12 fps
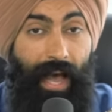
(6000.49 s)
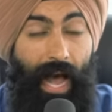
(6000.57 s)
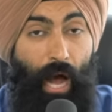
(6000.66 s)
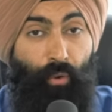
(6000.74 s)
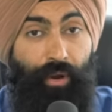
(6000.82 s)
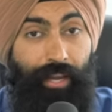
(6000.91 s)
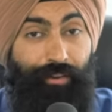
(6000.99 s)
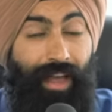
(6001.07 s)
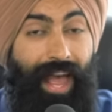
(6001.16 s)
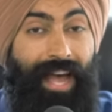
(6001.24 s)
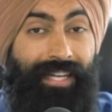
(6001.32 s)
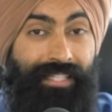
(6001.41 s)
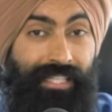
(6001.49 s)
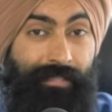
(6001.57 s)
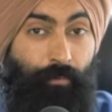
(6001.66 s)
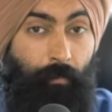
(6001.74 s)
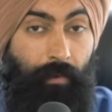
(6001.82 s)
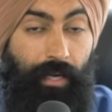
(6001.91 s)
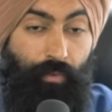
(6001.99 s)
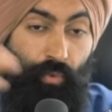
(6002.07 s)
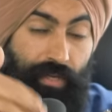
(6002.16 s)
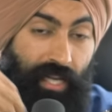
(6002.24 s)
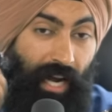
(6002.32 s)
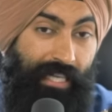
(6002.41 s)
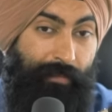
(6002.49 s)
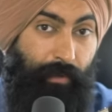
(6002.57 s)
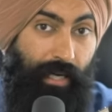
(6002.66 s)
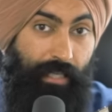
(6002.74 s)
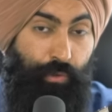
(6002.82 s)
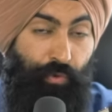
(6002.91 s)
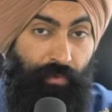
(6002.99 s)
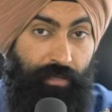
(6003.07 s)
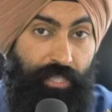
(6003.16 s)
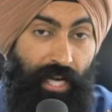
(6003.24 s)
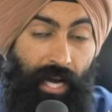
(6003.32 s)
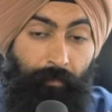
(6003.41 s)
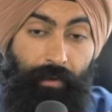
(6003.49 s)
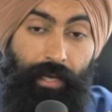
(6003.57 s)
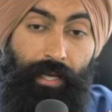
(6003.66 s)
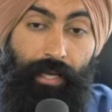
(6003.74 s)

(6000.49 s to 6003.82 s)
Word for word: how can you access more money? We talked about how to do it from a job.